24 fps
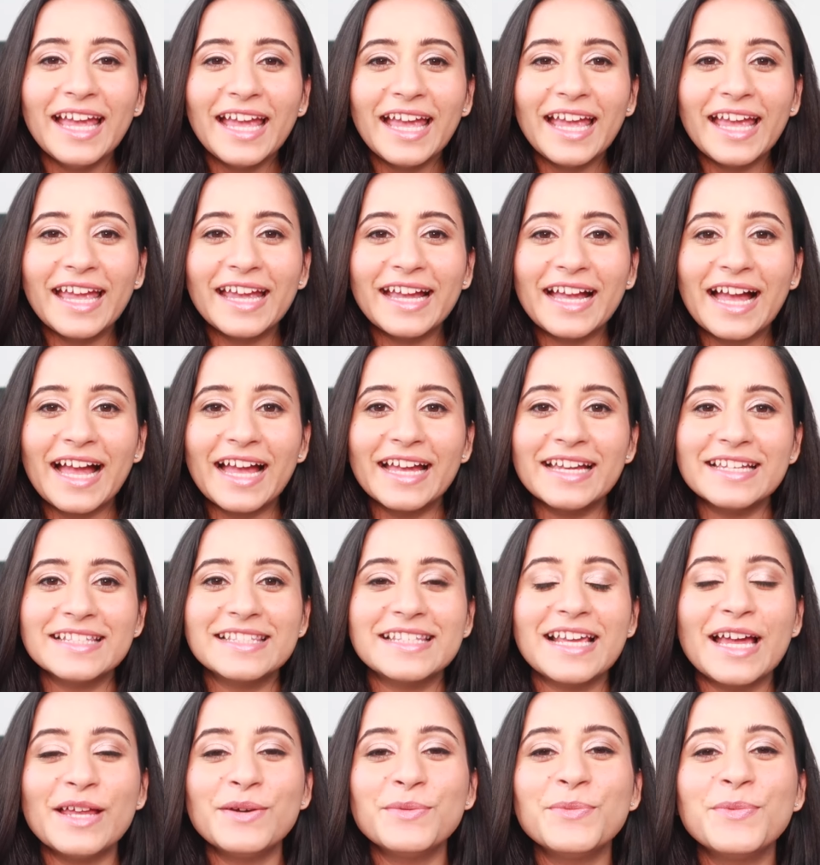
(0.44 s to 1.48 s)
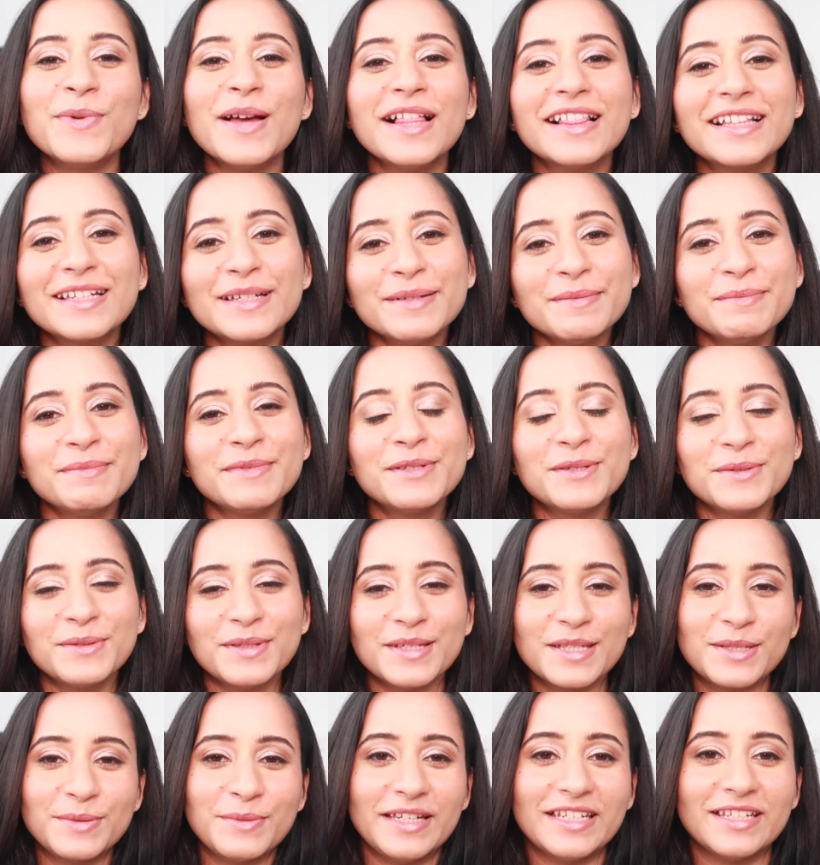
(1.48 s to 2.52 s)
Hey guys, and welcome to
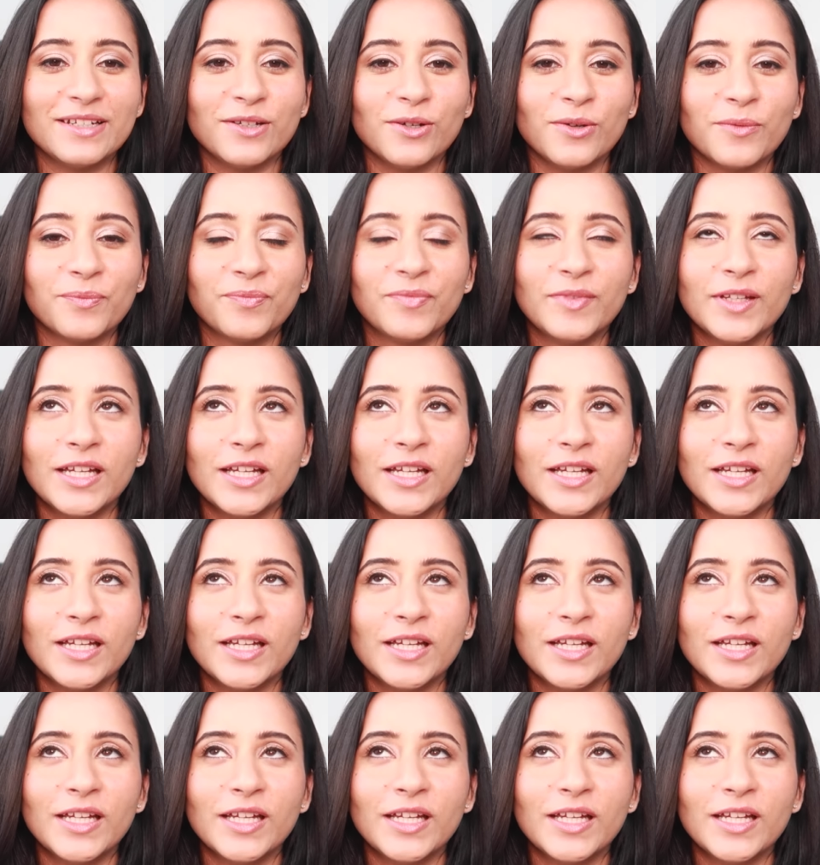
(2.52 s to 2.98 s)
this video.